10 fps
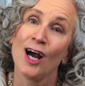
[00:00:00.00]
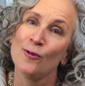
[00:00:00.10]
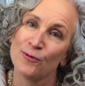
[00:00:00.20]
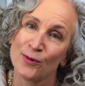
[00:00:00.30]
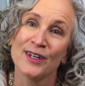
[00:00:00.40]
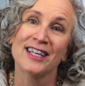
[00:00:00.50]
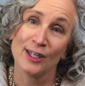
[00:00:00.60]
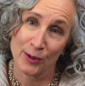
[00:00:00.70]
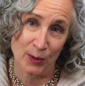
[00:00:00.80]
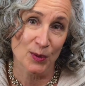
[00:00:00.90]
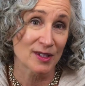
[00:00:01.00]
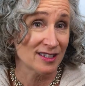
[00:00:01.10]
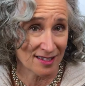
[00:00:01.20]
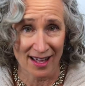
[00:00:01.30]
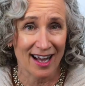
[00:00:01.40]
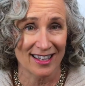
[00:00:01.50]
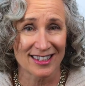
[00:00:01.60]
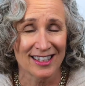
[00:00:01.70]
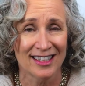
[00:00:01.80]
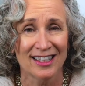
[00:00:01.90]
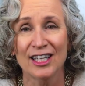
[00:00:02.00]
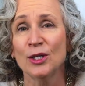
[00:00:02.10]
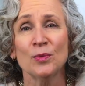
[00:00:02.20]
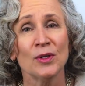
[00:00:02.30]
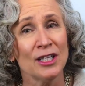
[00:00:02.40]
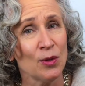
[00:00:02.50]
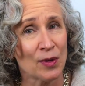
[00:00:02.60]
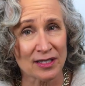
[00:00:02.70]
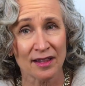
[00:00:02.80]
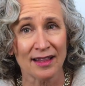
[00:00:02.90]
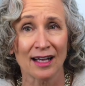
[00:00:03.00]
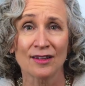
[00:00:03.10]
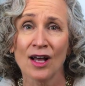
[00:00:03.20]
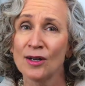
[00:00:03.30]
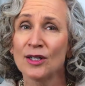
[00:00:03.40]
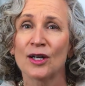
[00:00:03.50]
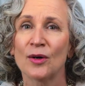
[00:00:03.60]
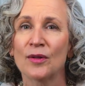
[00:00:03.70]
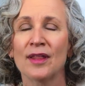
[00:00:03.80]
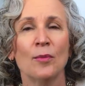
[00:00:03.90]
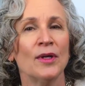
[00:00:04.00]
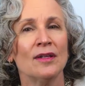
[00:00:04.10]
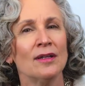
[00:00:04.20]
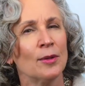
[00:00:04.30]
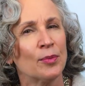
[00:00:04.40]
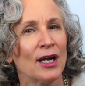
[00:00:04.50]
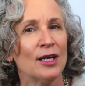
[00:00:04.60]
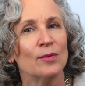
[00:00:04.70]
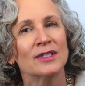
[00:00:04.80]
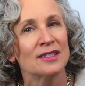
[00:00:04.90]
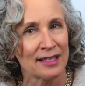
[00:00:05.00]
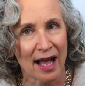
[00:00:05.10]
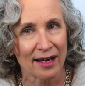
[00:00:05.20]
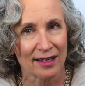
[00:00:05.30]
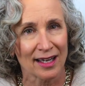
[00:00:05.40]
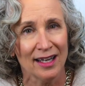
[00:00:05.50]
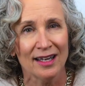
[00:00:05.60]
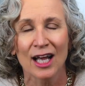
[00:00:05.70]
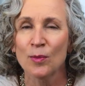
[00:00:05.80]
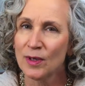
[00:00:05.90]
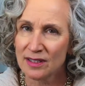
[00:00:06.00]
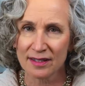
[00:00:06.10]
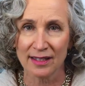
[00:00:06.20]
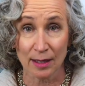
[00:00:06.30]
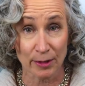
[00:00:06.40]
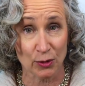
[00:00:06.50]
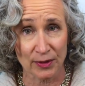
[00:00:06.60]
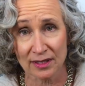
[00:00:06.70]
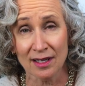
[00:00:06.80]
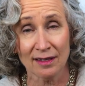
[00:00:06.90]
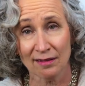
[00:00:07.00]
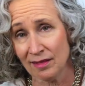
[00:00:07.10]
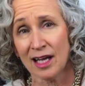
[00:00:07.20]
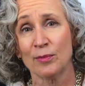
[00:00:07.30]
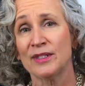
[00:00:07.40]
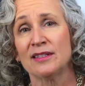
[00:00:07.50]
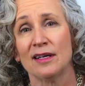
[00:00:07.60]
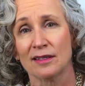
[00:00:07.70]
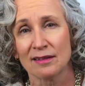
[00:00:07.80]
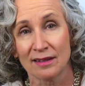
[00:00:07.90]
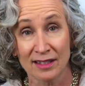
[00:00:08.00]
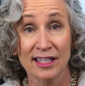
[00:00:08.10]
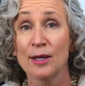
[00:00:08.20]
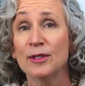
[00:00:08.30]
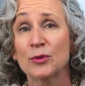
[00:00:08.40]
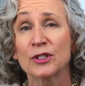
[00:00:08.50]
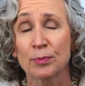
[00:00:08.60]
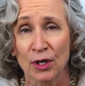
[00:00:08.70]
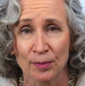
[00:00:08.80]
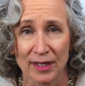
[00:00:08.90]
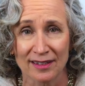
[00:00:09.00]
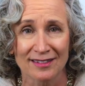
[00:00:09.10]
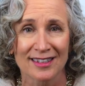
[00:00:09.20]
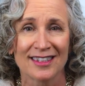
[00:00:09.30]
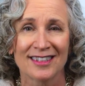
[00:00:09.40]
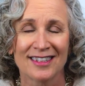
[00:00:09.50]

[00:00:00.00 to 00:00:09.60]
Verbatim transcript: How freaking cool is that? It really wasn't that long ago that we thought the brain was static, and once the damage was done, that was it. The damage was permanent.